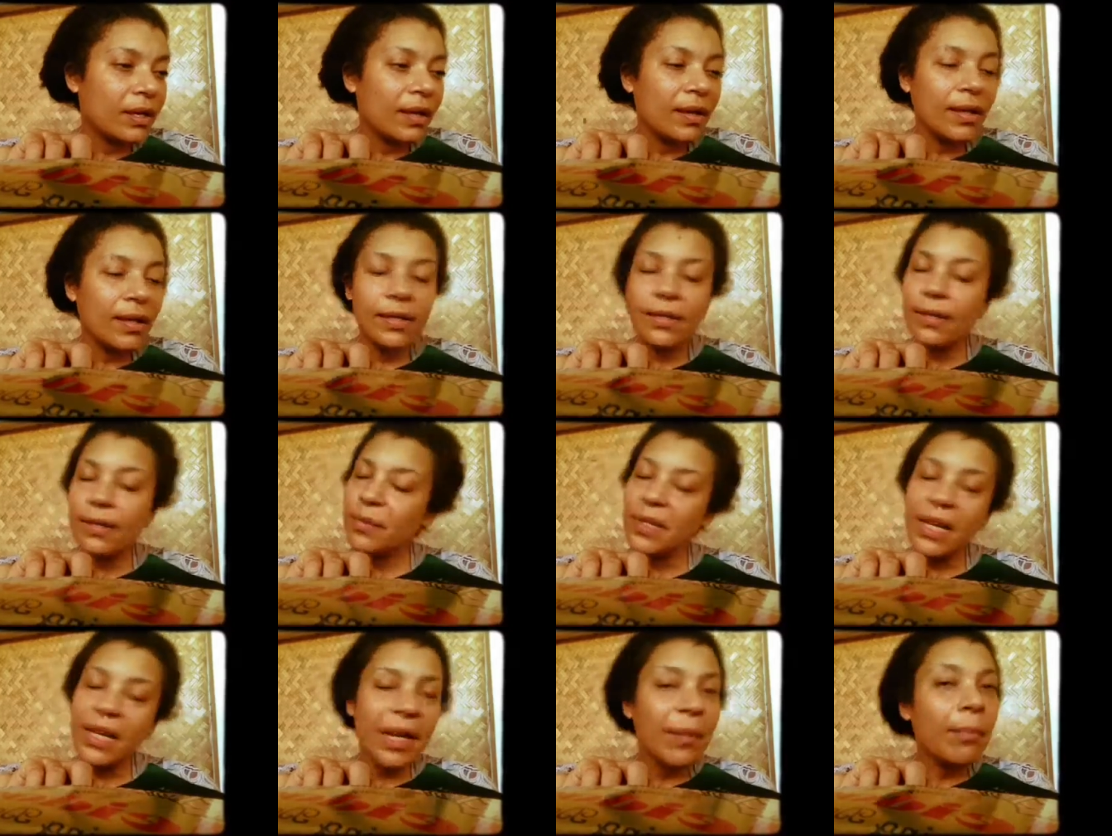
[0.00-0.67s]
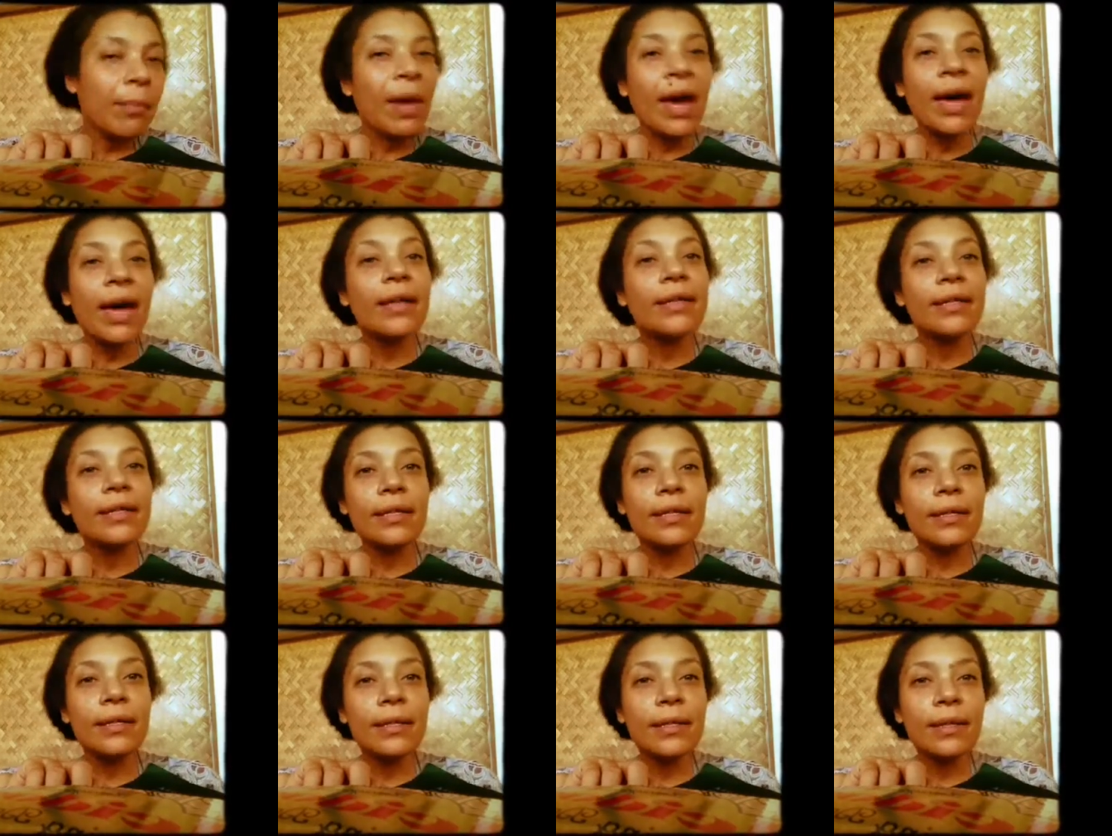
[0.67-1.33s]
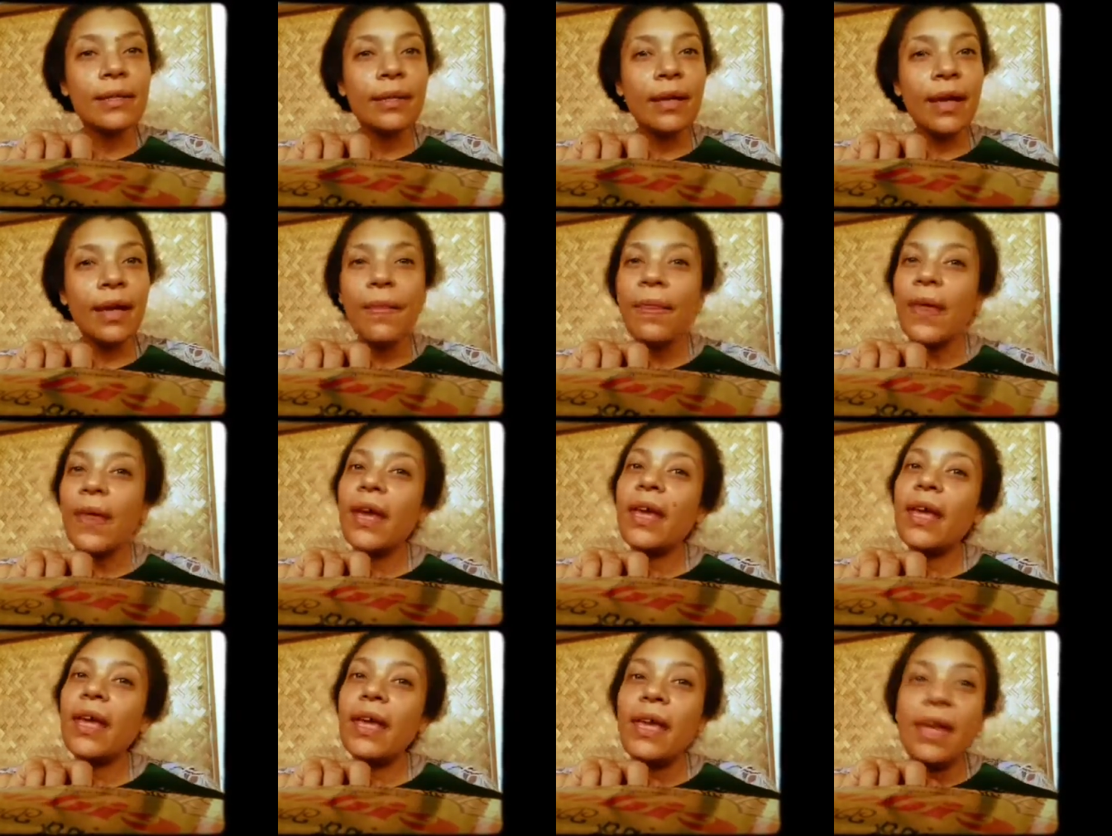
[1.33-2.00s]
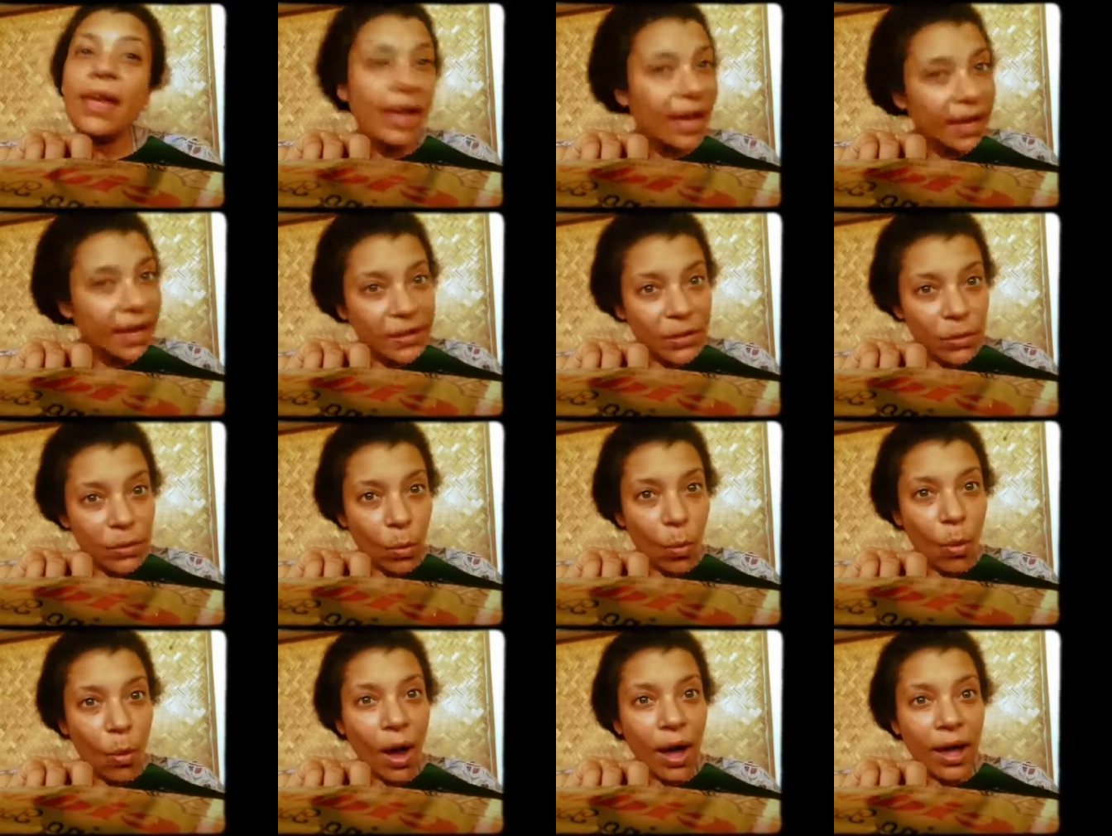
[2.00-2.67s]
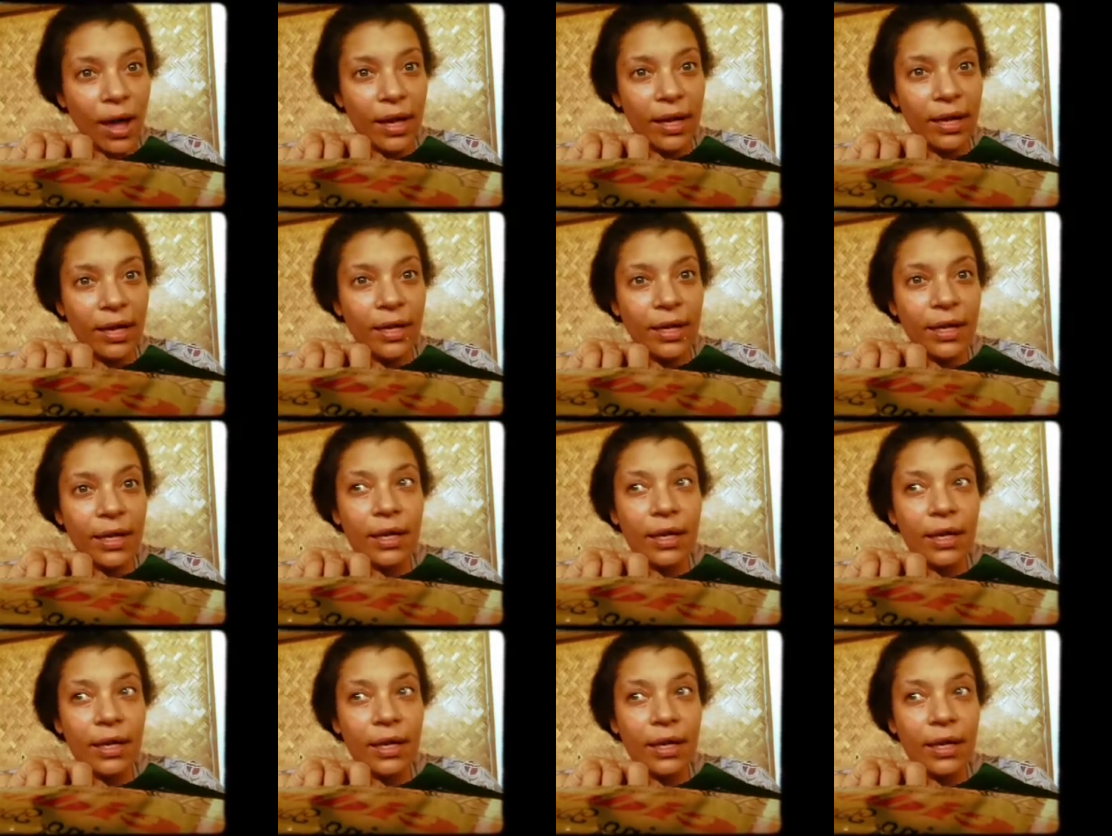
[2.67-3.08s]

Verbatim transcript: then some time passes and then guess what?